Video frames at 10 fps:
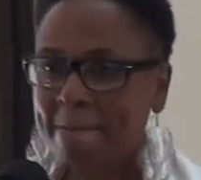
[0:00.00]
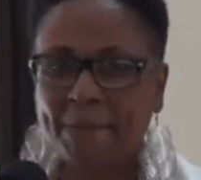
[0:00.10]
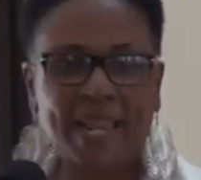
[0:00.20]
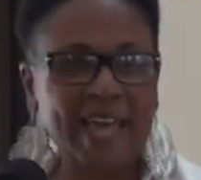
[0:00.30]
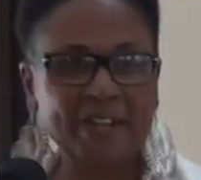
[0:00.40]

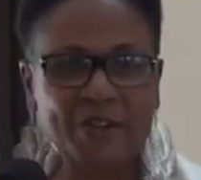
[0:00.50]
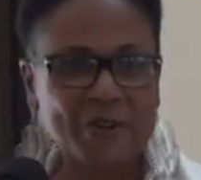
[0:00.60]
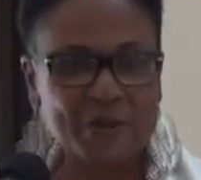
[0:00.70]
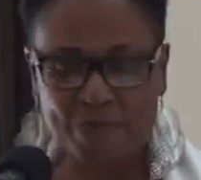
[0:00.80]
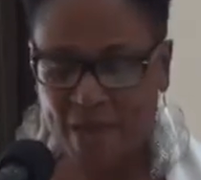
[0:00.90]
black
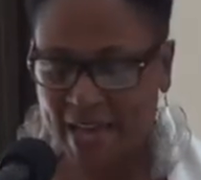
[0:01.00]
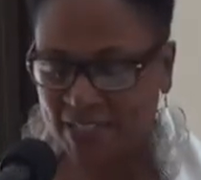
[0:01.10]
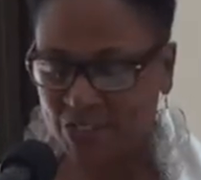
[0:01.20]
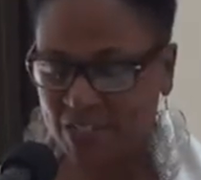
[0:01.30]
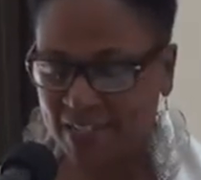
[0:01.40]
girl
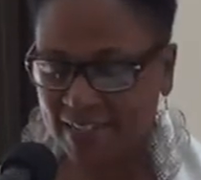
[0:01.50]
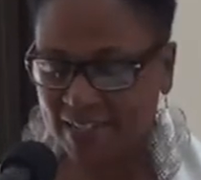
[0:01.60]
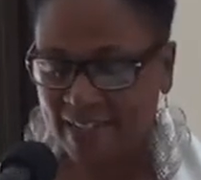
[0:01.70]
magic,